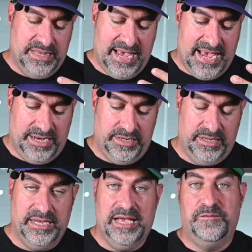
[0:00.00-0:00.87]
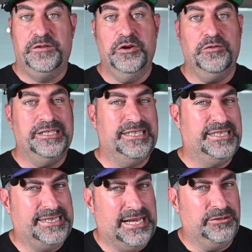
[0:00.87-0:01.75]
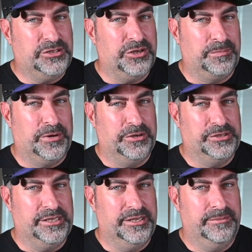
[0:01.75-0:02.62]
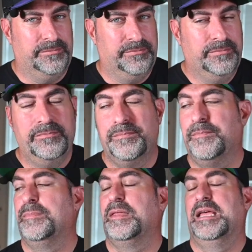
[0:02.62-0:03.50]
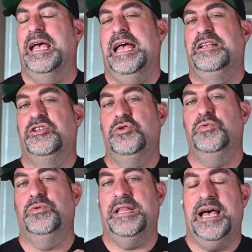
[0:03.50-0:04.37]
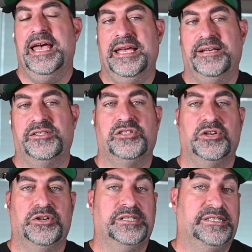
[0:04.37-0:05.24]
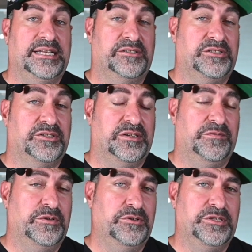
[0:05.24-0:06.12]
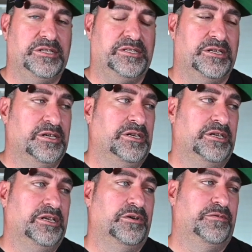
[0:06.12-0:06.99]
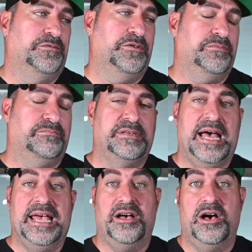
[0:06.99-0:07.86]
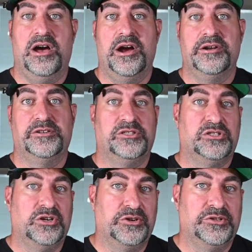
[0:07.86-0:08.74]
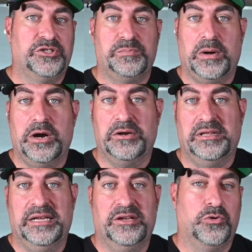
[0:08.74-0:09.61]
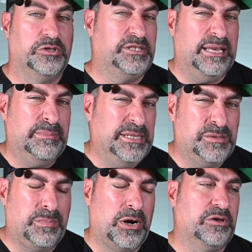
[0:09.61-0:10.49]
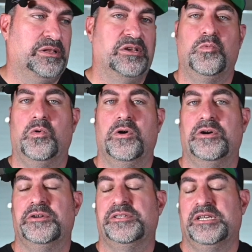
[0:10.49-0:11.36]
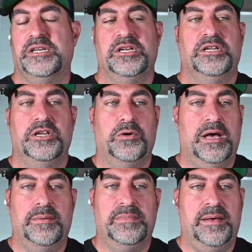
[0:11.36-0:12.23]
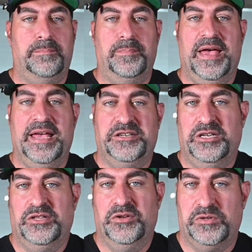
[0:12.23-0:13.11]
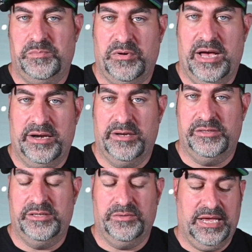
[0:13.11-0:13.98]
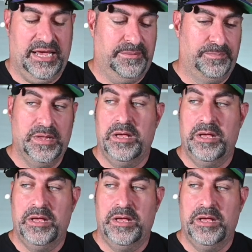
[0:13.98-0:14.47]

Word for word: that if you're a seltzer person and you like certain seltzers, if you're just, you know, if you're die hard certain sparkling or semi sparkling waters, you know, I'm not bashing those products, okay?